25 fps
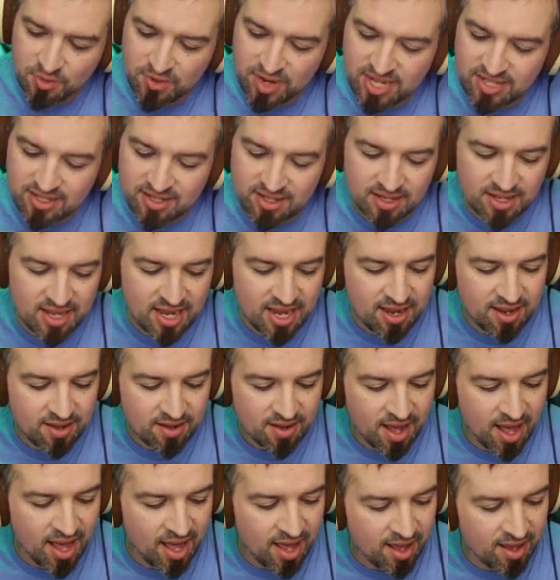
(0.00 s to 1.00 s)
recently,
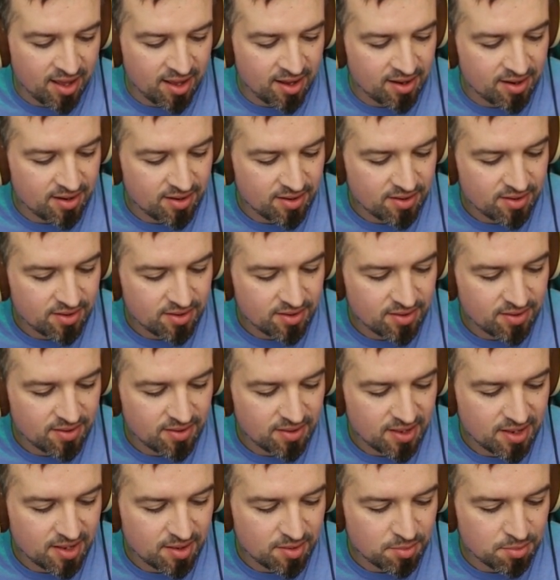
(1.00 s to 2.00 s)
uh,
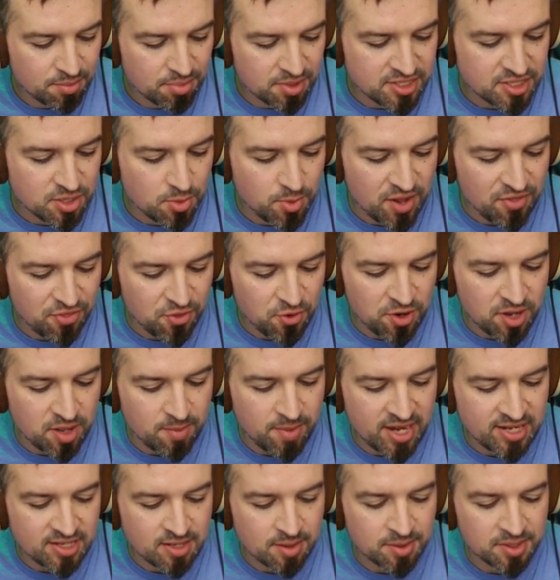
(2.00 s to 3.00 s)
Blizzard went through and they
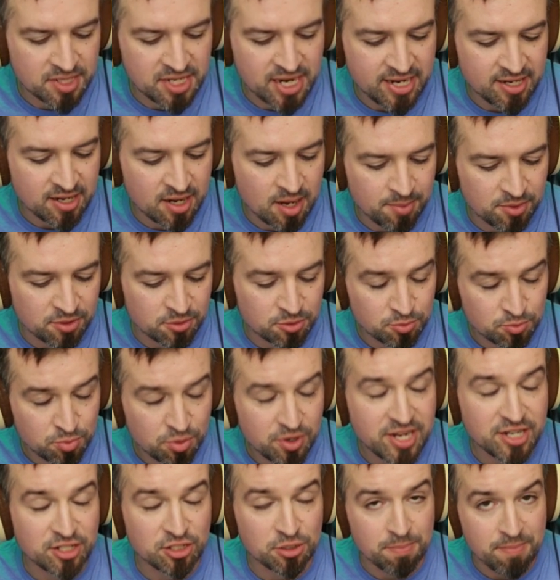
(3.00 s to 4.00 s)
made a couple of
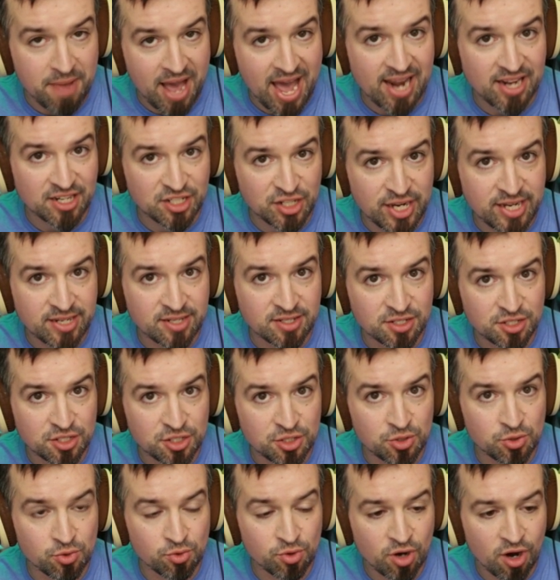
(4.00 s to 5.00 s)
pretty dramatic changes
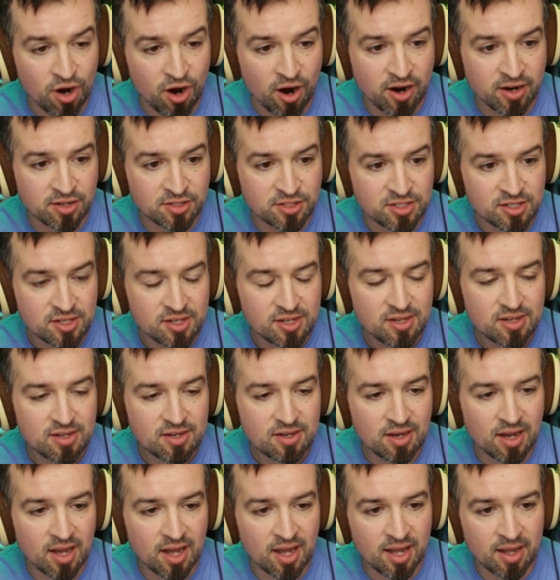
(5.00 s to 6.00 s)
to cards,
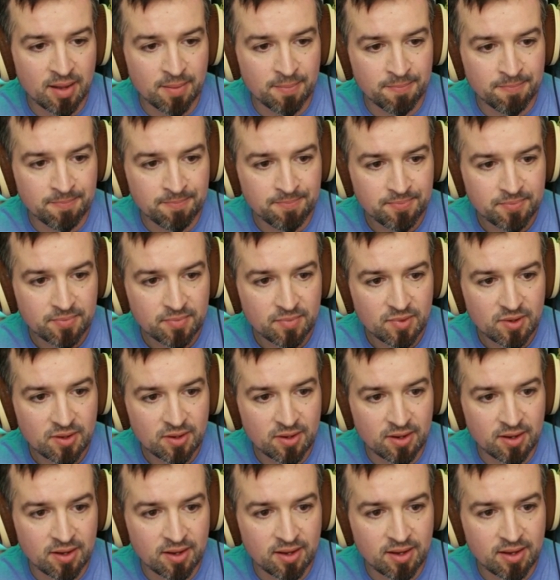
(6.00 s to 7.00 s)
um,
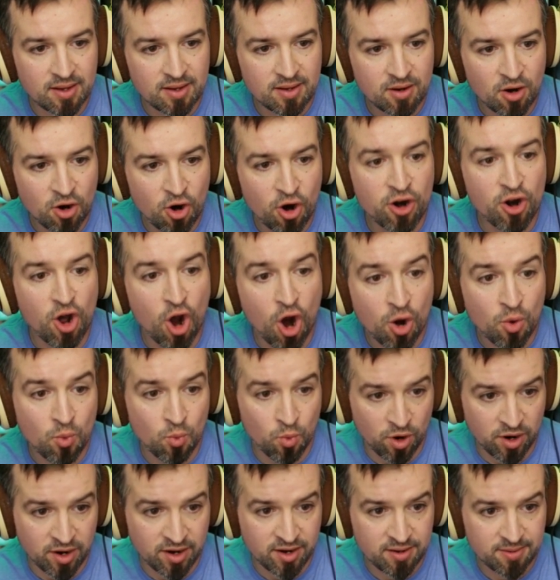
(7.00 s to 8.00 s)
uh, card
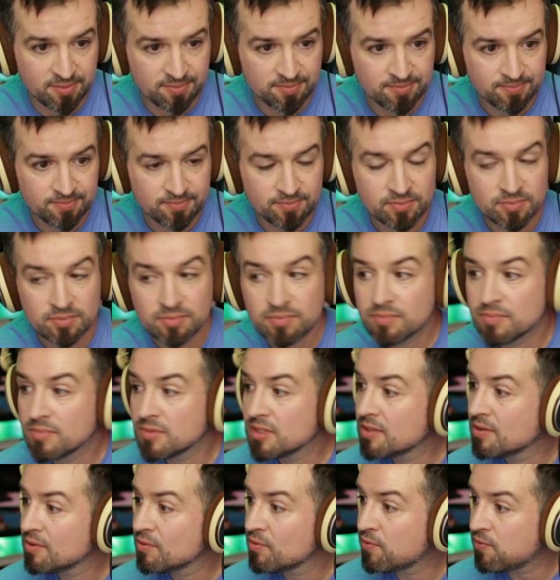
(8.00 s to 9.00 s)
artwork
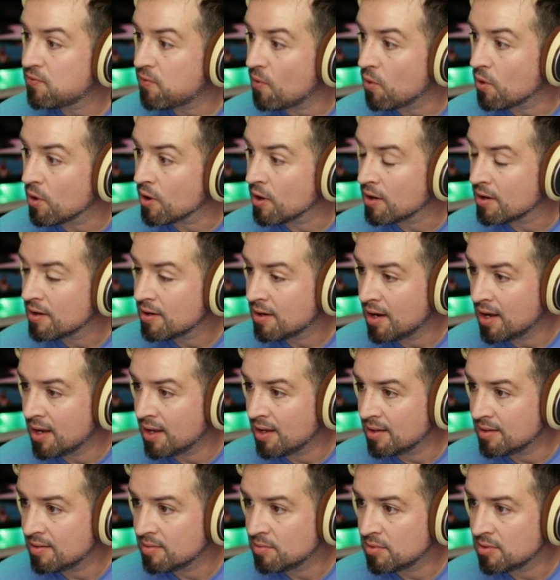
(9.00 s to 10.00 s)
for
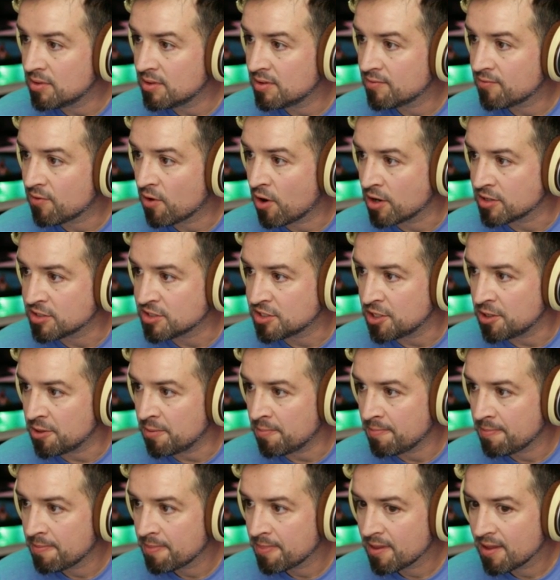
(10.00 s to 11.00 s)
uh, for
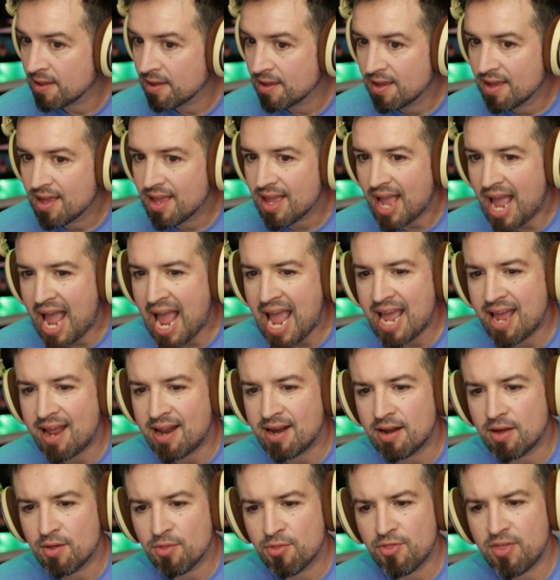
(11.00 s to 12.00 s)
Hearthstone,
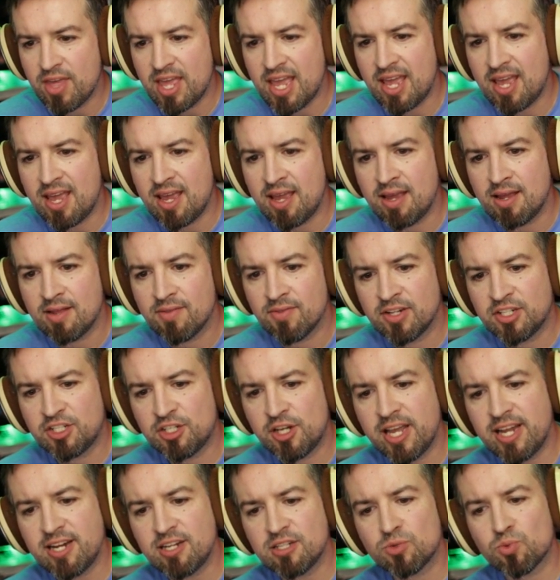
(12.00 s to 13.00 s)
and the the
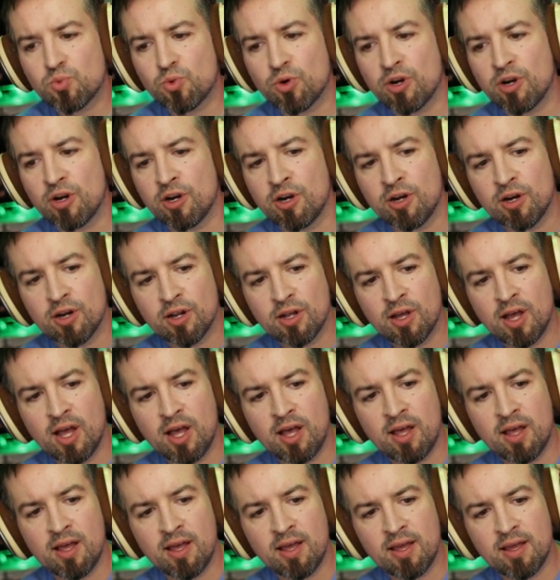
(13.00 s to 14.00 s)
changes were
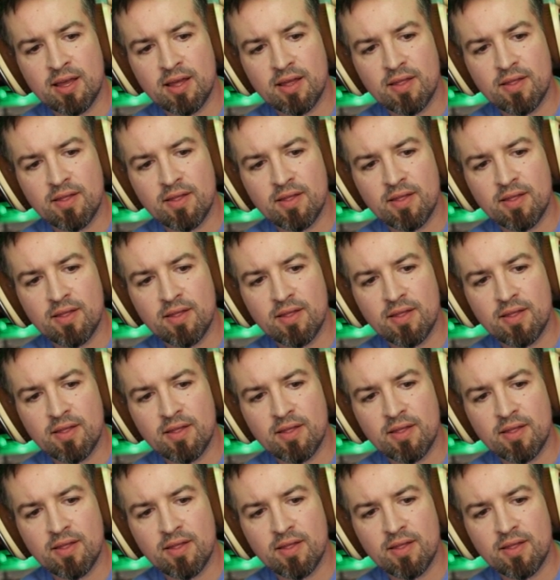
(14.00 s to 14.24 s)
uh,